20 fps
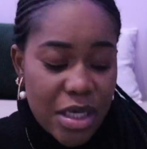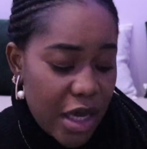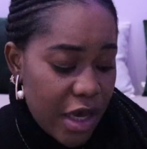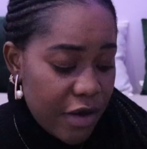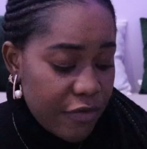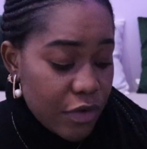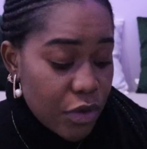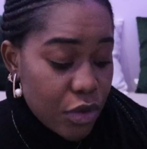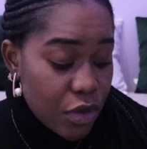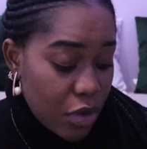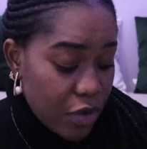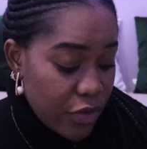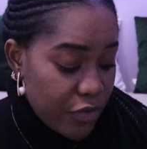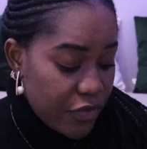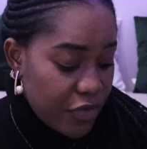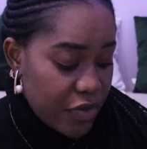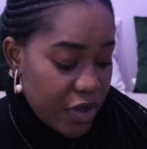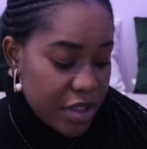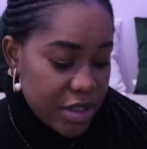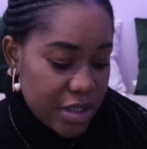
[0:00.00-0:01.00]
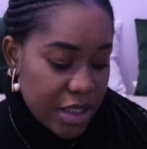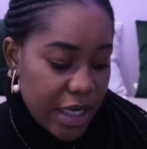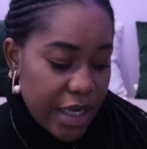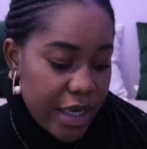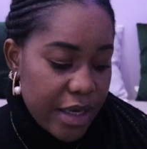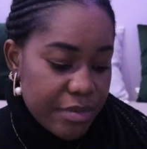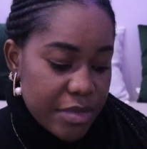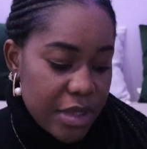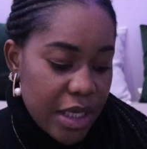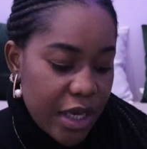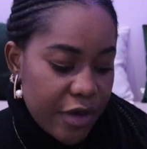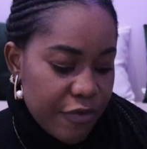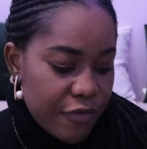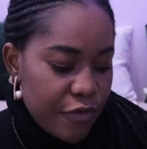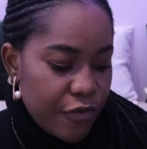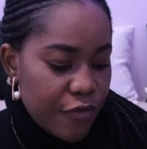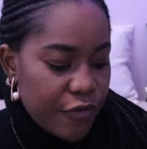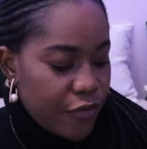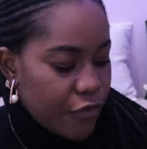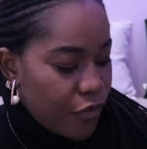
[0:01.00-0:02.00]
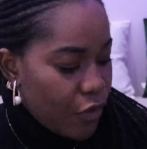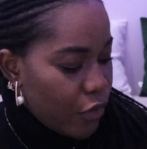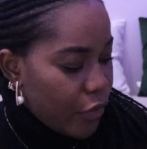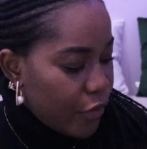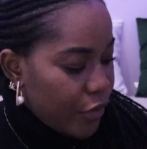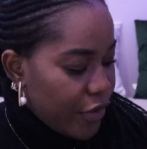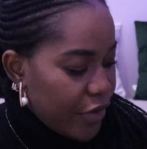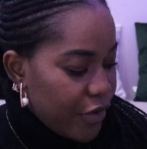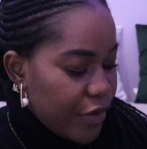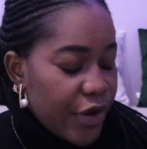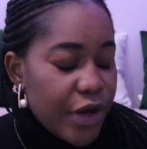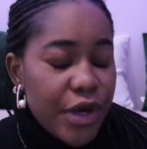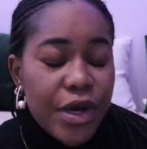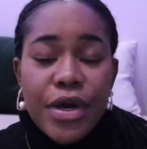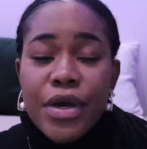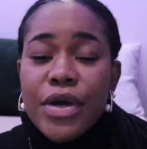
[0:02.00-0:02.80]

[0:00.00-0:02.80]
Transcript: I have a lot of things that I am thankful for.